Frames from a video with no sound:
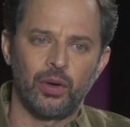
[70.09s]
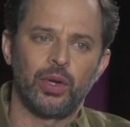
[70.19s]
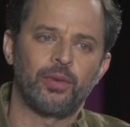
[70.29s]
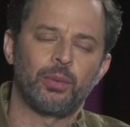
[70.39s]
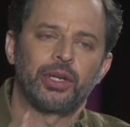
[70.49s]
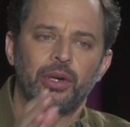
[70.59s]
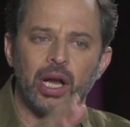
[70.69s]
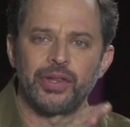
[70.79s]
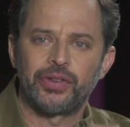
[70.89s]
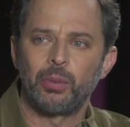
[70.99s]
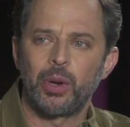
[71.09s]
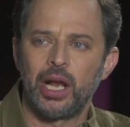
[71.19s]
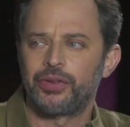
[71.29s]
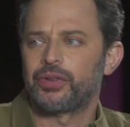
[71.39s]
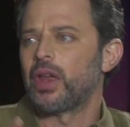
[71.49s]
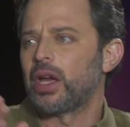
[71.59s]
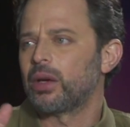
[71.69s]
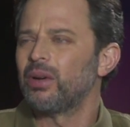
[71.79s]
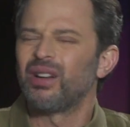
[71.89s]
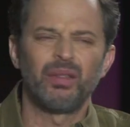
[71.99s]
Even when you're on someone else, you're like,
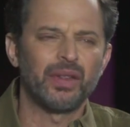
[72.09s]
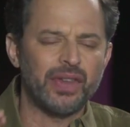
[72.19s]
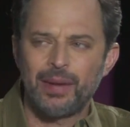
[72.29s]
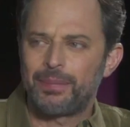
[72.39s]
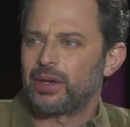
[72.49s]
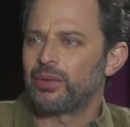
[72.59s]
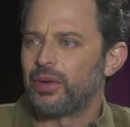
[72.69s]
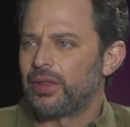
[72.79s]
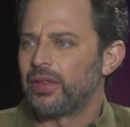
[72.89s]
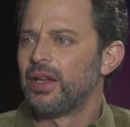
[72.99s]
well, what's happening with